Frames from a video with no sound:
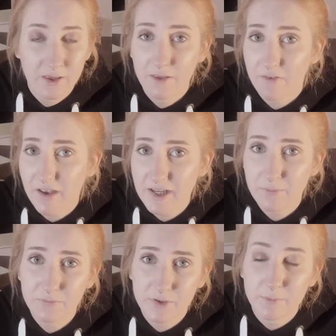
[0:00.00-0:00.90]
Sign up
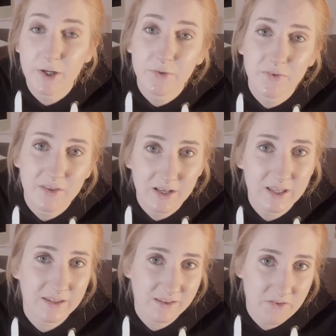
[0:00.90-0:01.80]
free by using the link
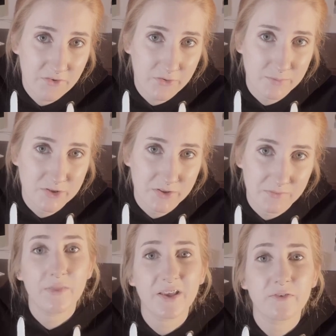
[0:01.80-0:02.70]
in the
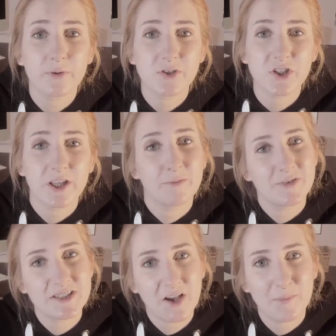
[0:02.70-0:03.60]
description. Thanks for watching and
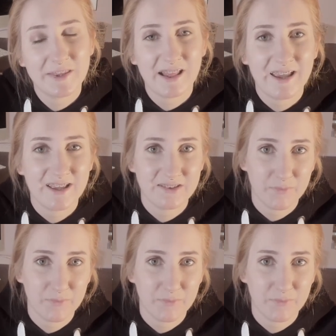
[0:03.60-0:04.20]
please comment, like and